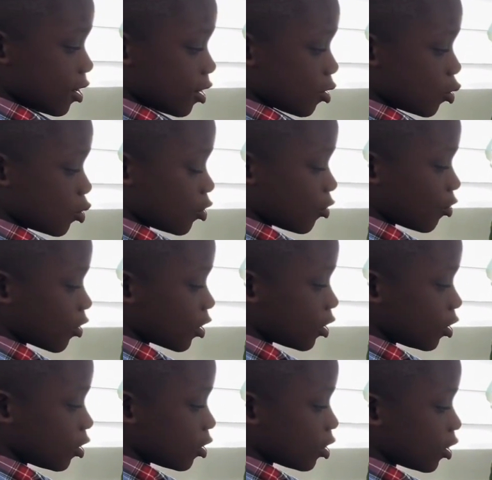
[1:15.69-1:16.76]

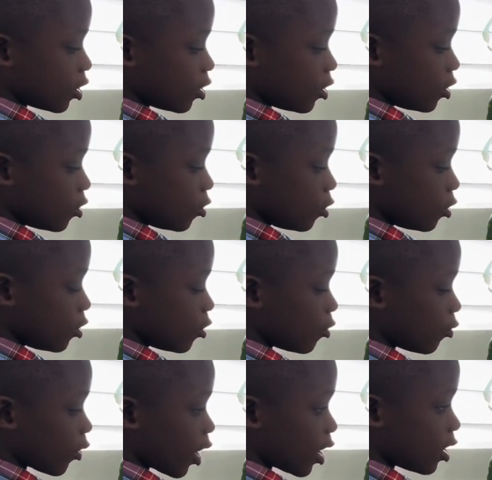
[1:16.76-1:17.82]
You
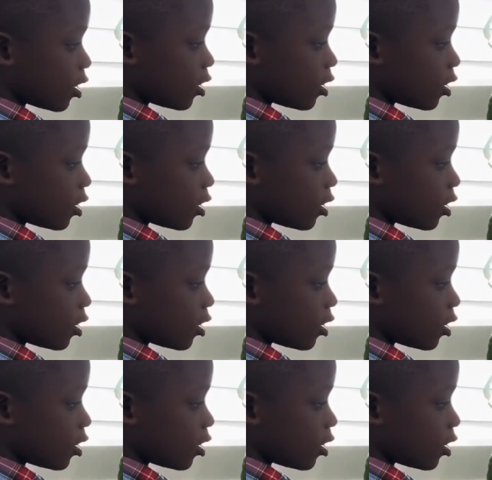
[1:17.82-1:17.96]
divide the